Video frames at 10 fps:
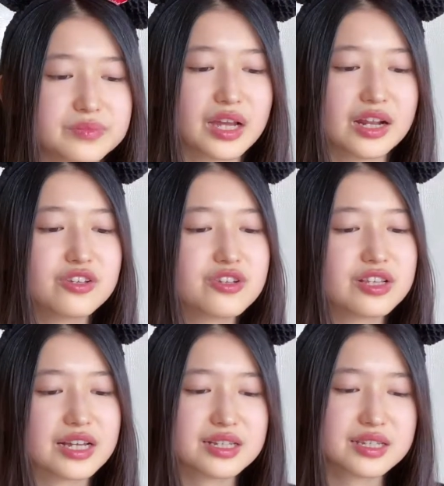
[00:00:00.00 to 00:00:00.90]
And also
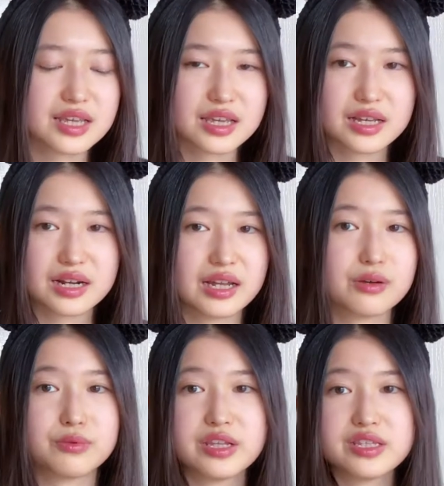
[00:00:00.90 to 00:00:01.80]
another thing like
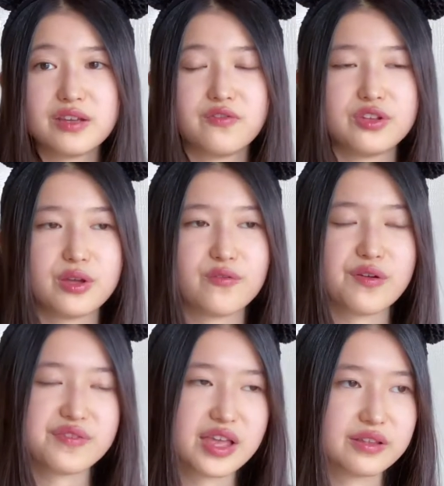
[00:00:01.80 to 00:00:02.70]
what they did for their
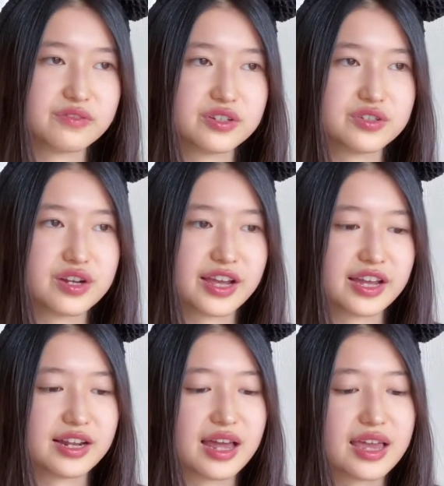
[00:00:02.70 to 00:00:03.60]
5th anniversary I
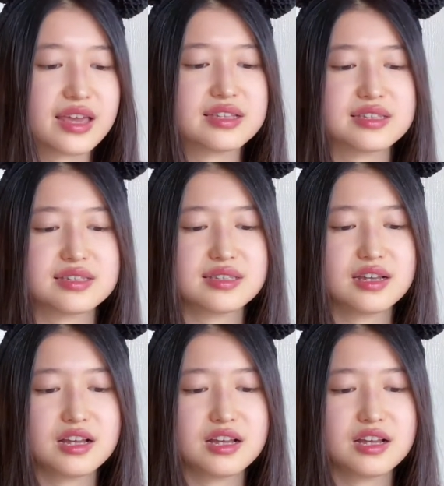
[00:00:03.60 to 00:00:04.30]
kind of like is